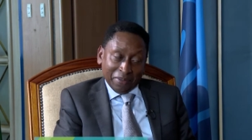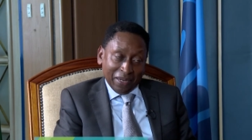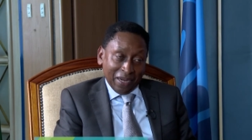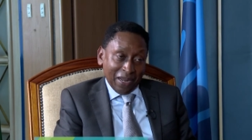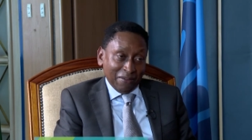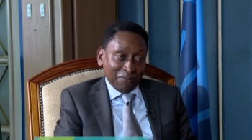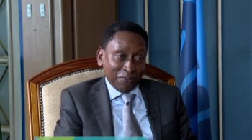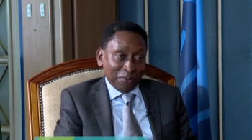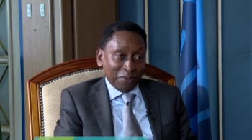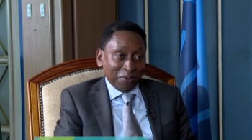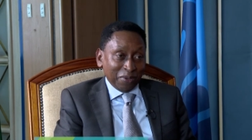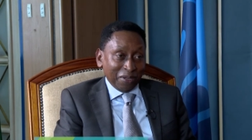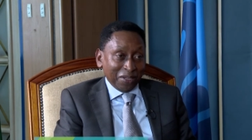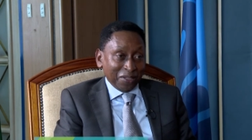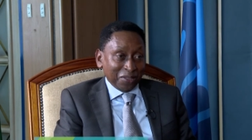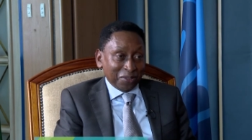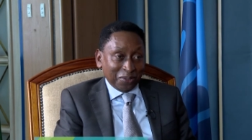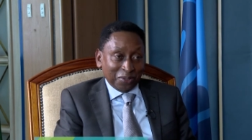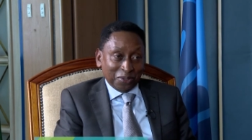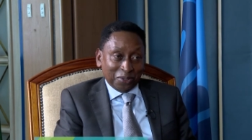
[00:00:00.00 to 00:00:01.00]
but I have no
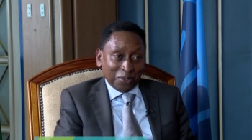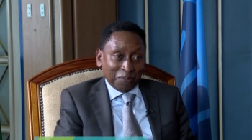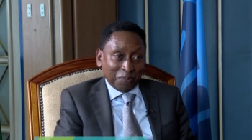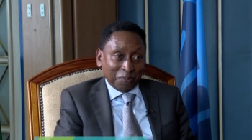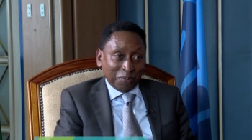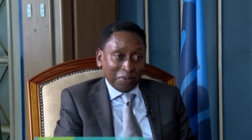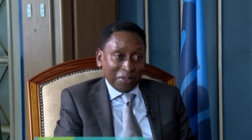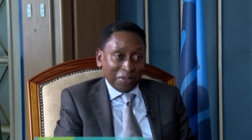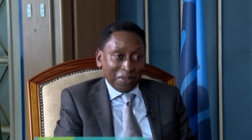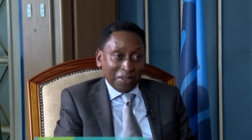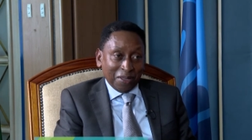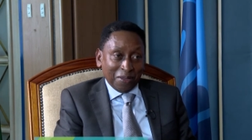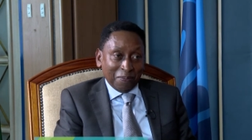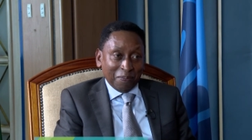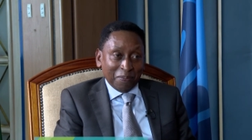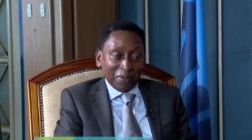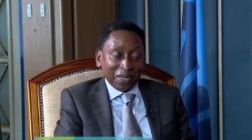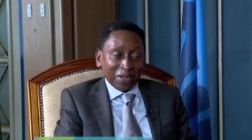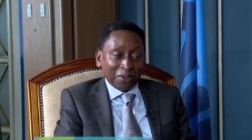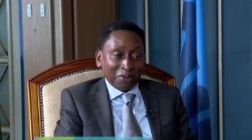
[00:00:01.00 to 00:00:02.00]
relationship with
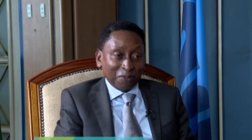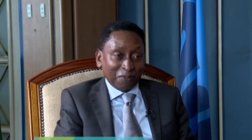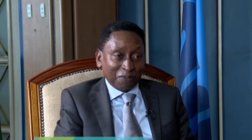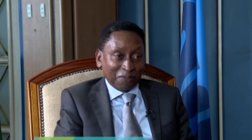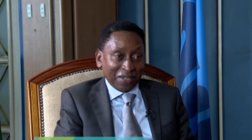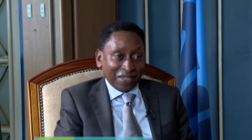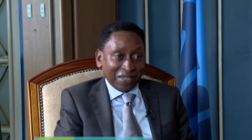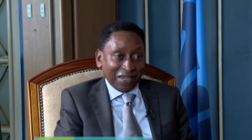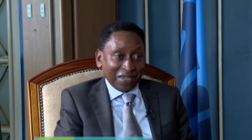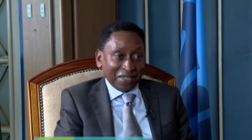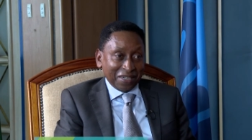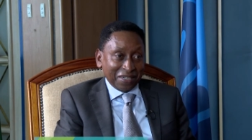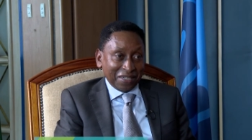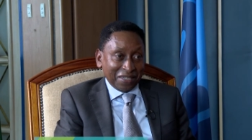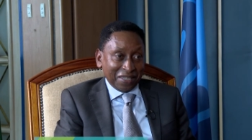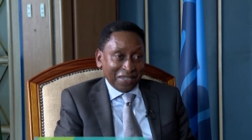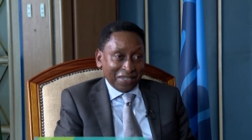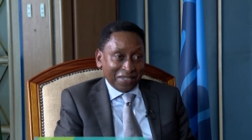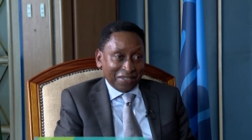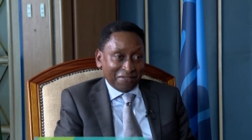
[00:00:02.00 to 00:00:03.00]
medical
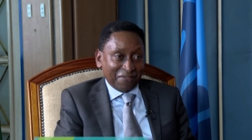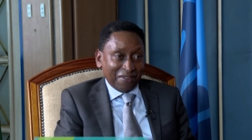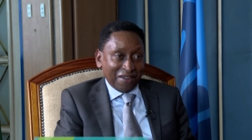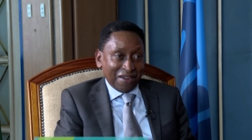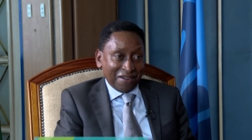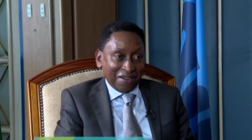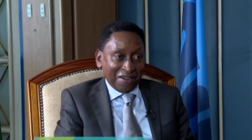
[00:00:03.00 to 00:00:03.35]
fraternity as far